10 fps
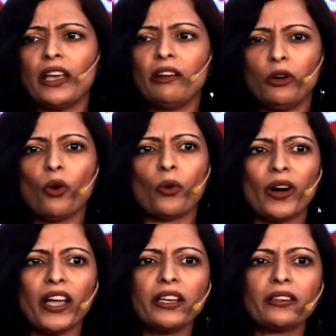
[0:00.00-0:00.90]
No,
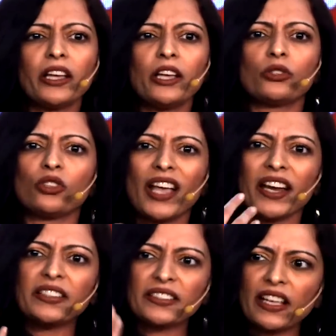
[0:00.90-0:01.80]
right? So
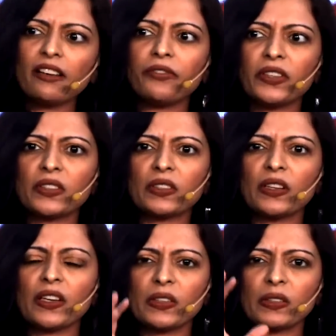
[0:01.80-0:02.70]
that itself is
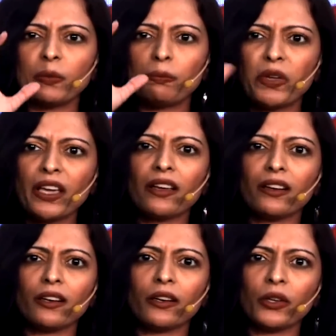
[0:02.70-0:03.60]
a big,
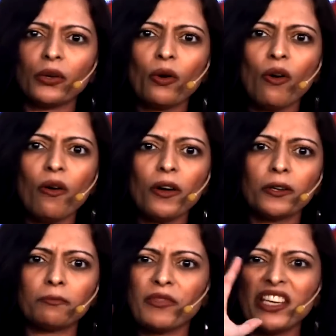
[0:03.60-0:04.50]
you
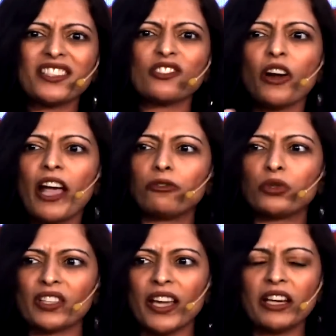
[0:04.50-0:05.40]
know, he does not have to
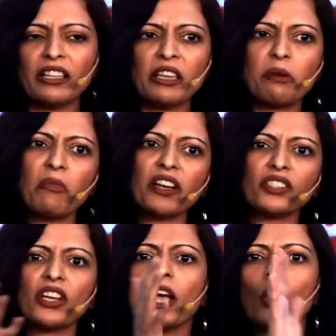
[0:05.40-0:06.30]
say anything
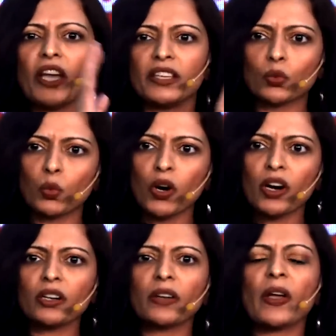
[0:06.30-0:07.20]
much. His
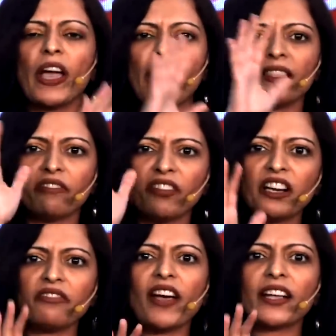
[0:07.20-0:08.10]
work and the
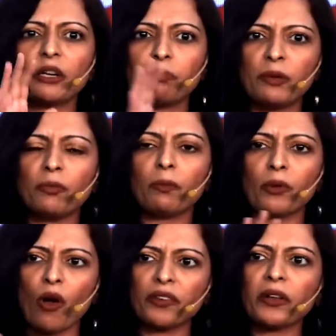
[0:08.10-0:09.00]
very fact that people
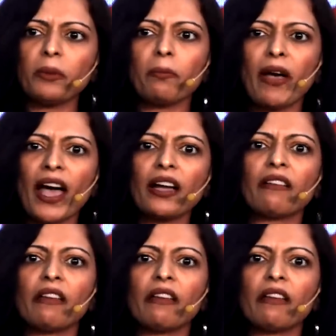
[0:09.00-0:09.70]
brought him back,